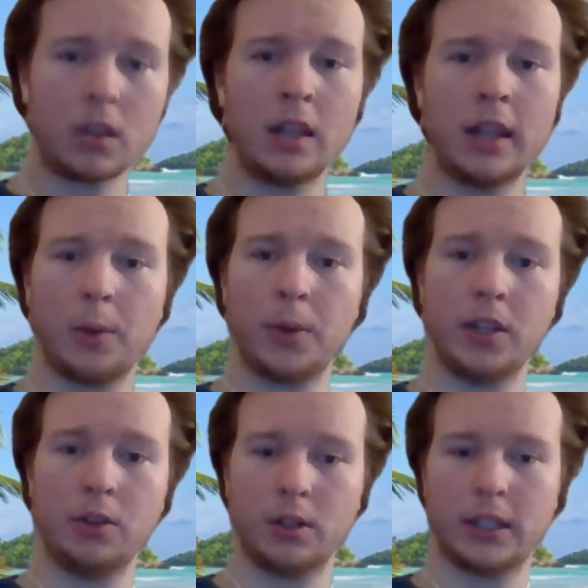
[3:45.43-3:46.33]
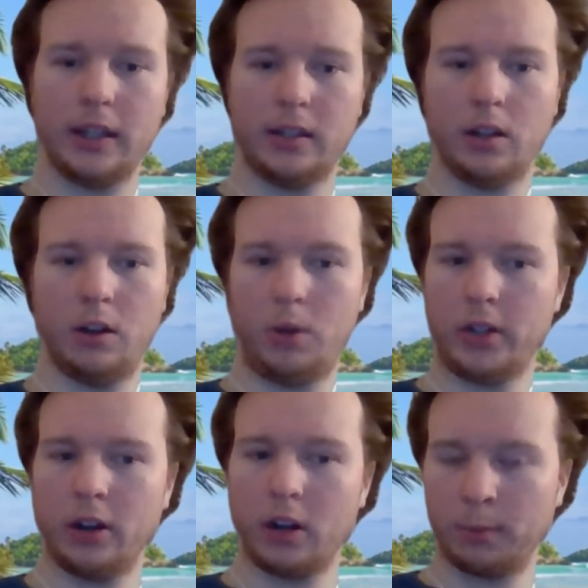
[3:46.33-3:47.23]
That way you don't get, you know, a
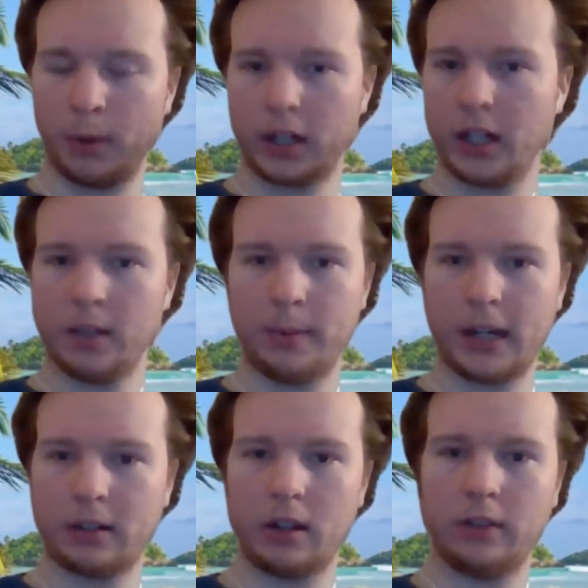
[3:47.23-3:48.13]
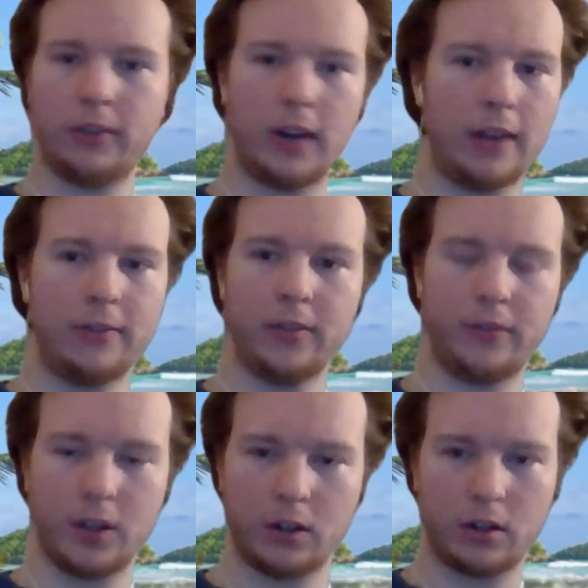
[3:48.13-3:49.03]
dog barking in the background for half
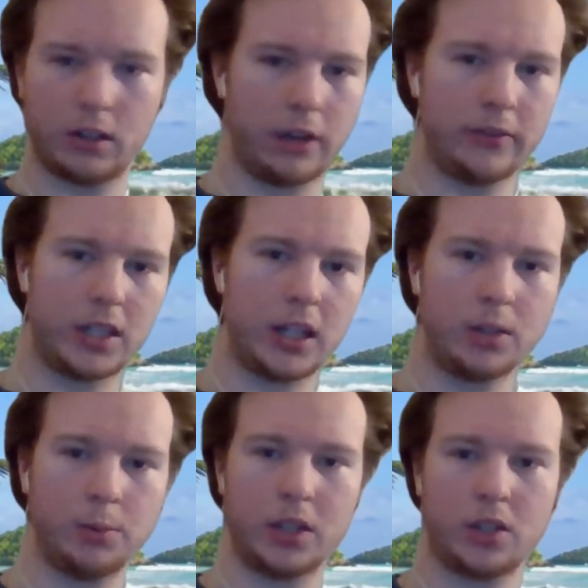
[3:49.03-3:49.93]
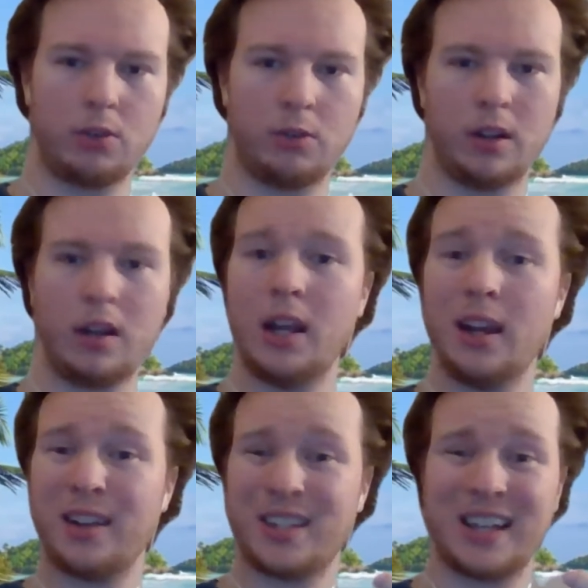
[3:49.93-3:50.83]
of your conversation with the student,
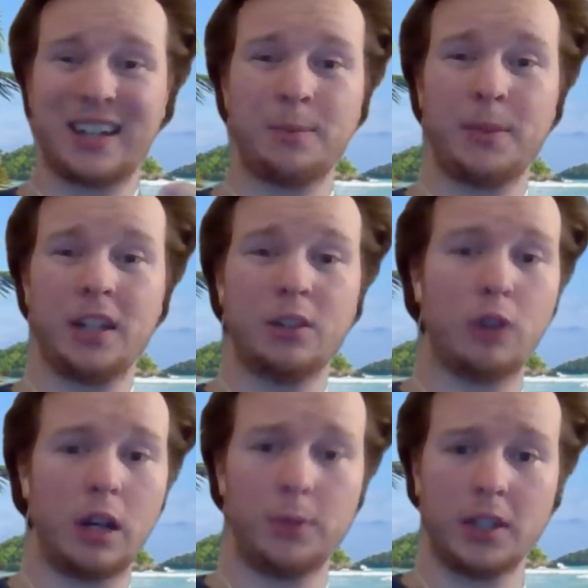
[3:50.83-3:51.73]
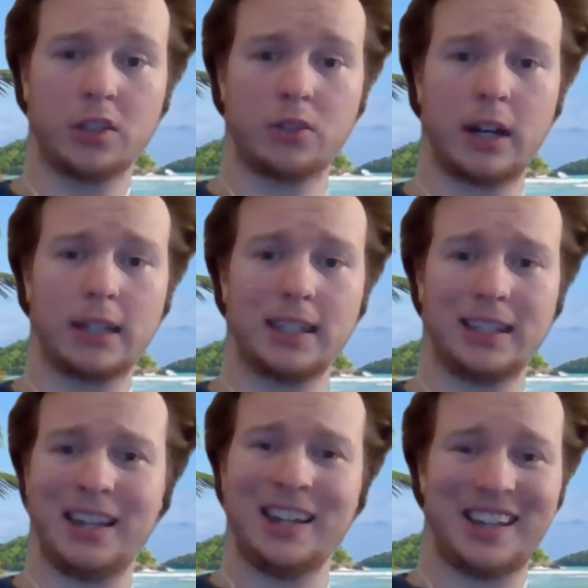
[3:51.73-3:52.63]
because that can be incredibly
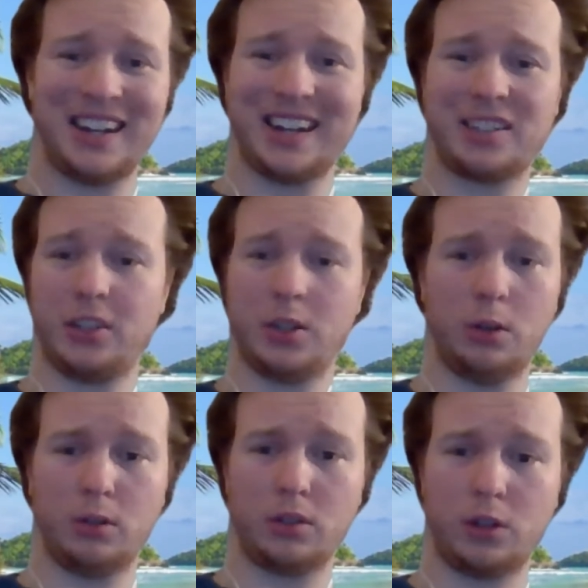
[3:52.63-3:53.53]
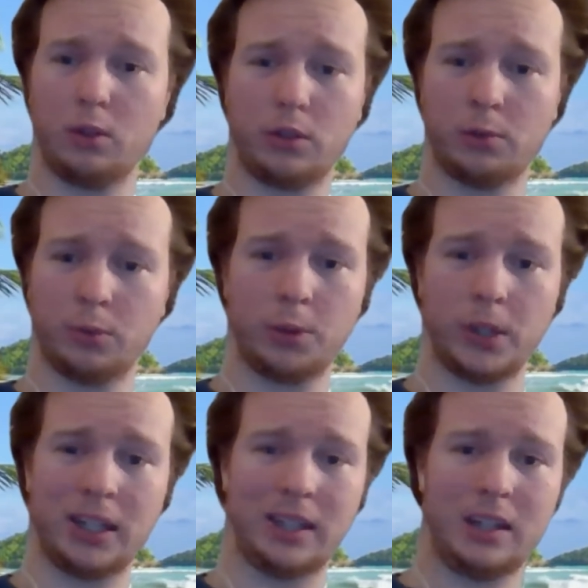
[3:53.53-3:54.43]
distracting and actually totally
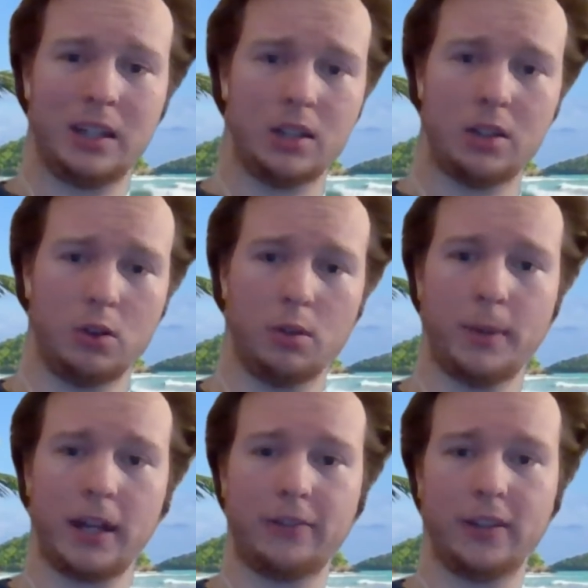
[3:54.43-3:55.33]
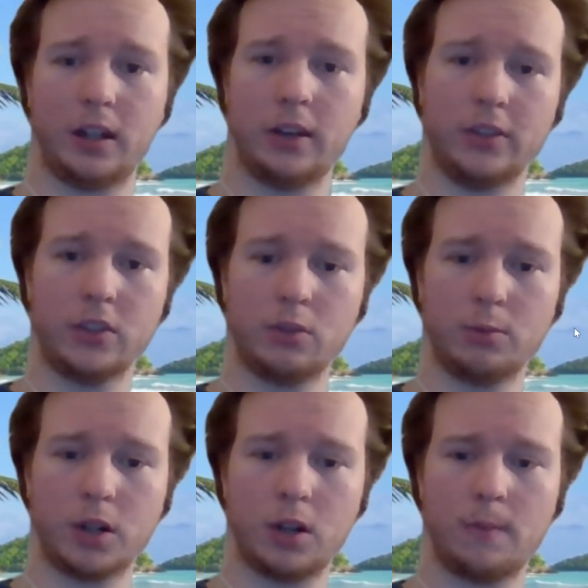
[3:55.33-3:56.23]
ruin the whole benefit of the Zoom
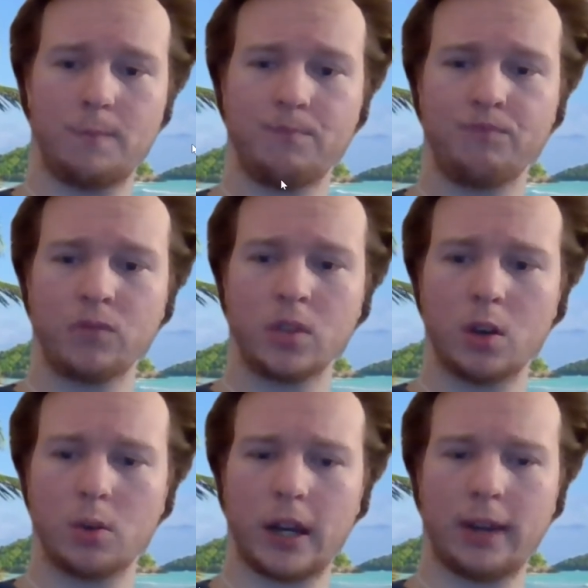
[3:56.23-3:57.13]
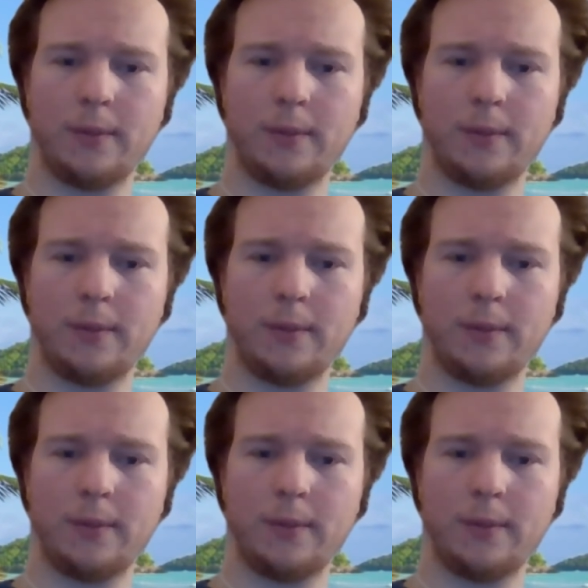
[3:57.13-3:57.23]
call. Okay.